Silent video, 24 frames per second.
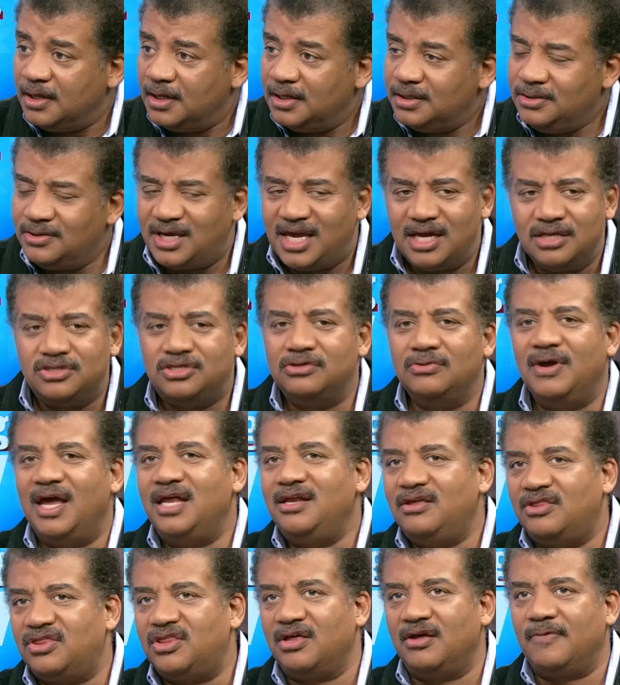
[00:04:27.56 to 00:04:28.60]
You can't do
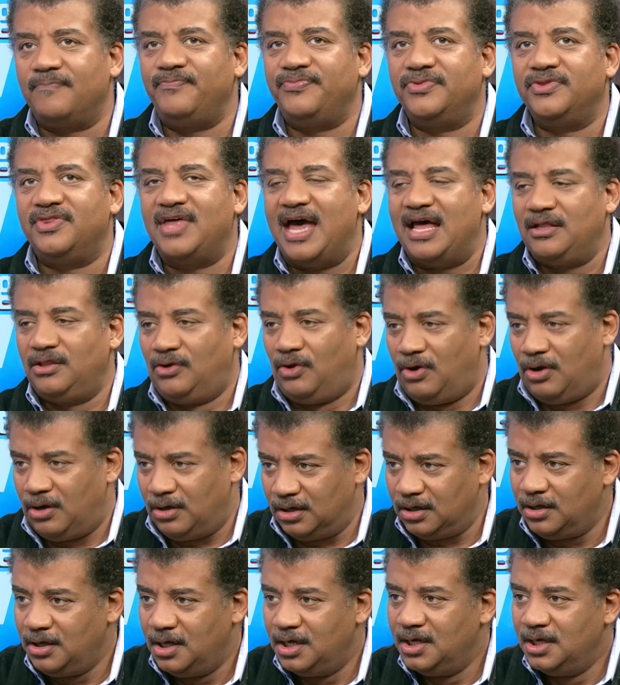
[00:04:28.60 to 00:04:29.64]
anything that
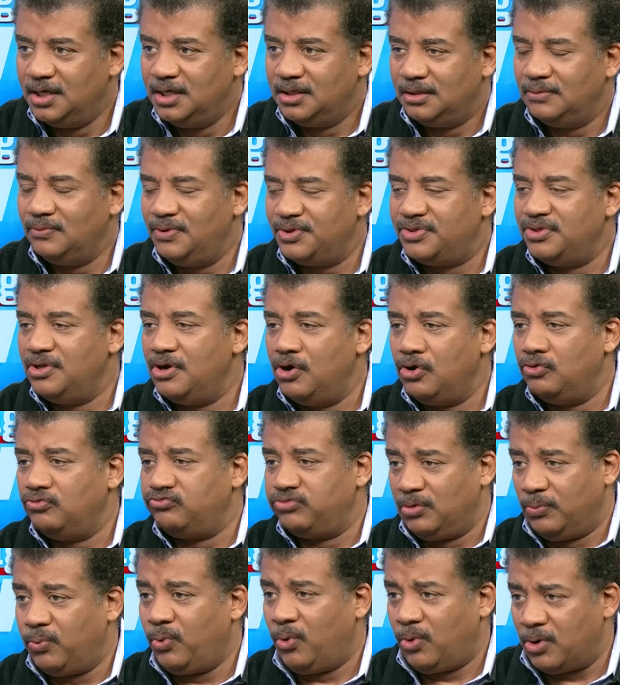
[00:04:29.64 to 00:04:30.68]
long with no
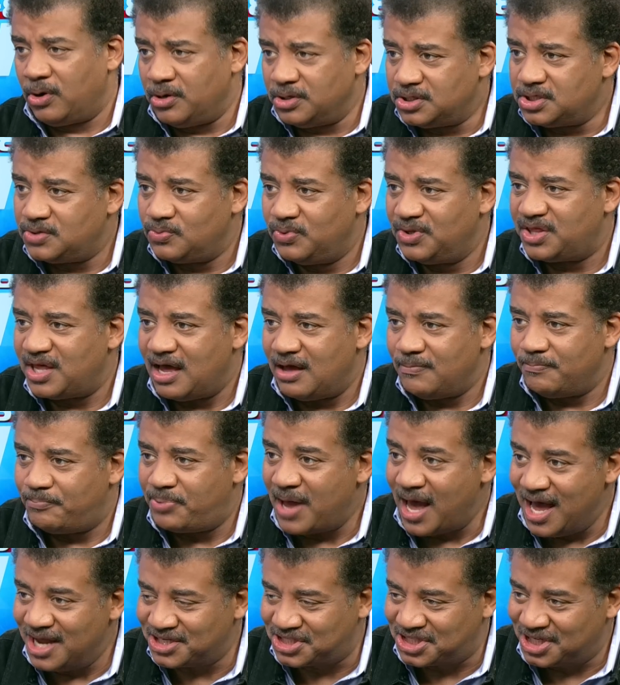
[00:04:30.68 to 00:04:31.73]
rewards, without
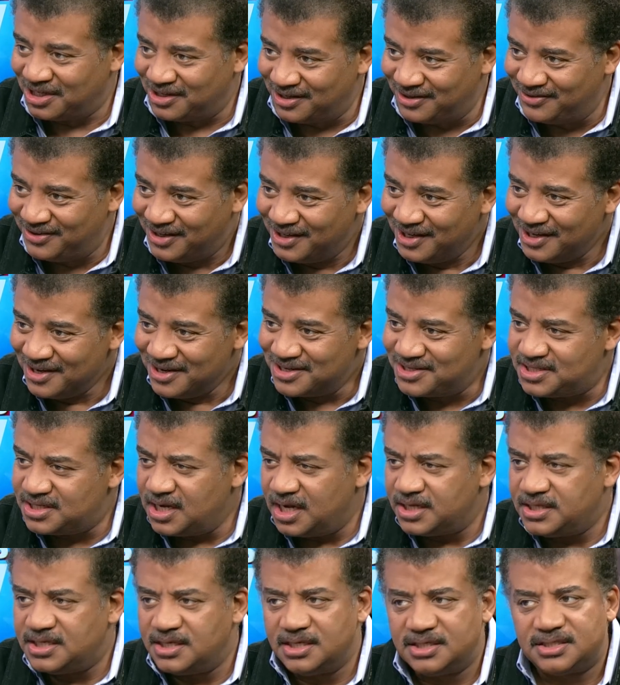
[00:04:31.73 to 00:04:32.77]
passion.
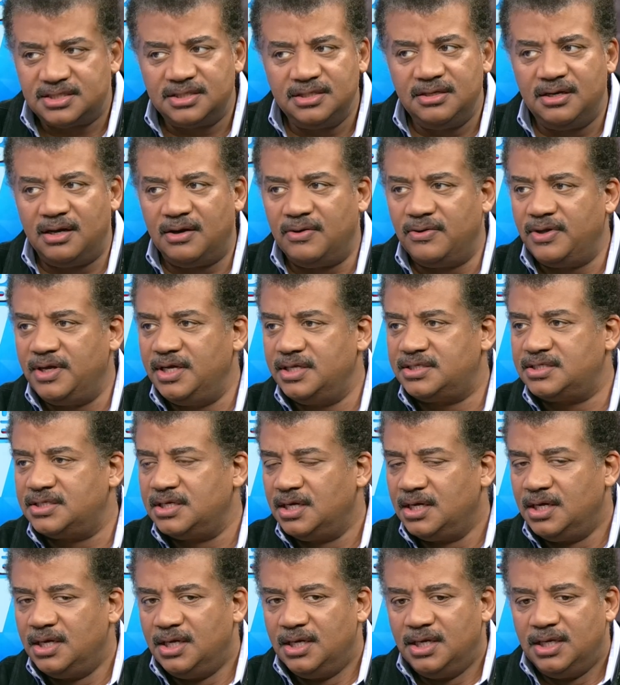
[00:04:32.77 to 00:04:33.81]
Scientists, you know, it's,
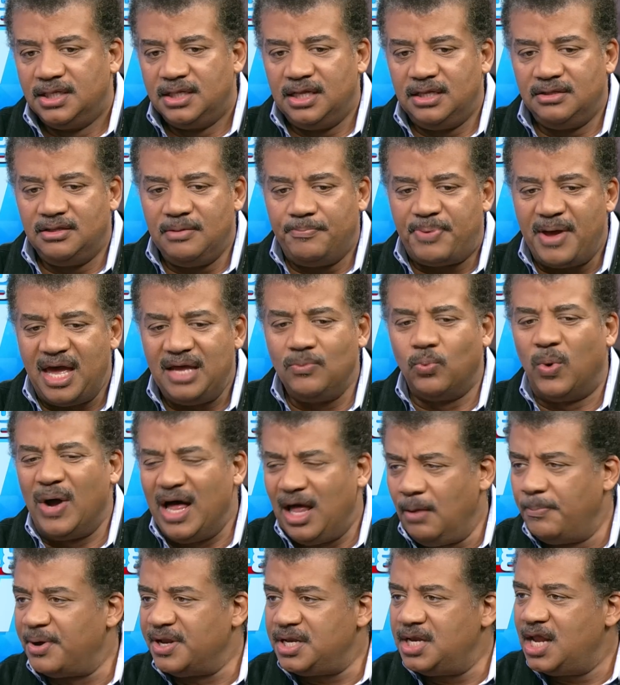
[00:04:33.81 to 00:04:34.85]
they're paid
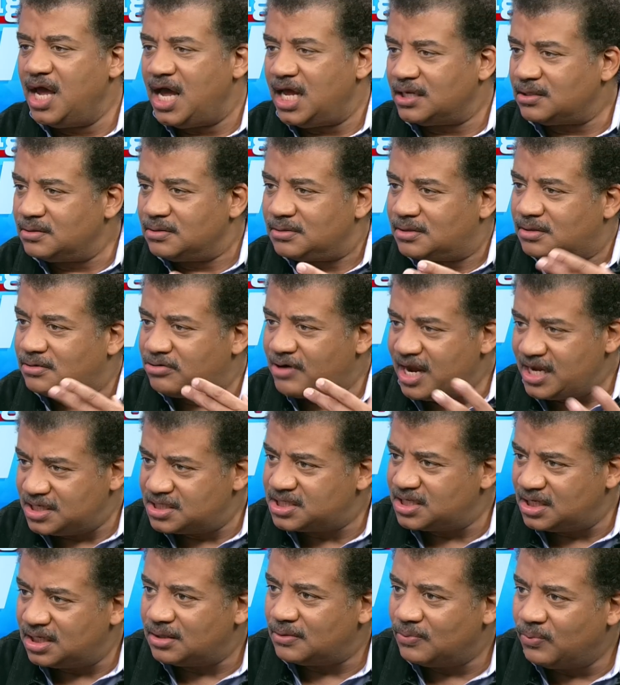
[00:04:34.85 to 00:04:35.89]
well, but not crazy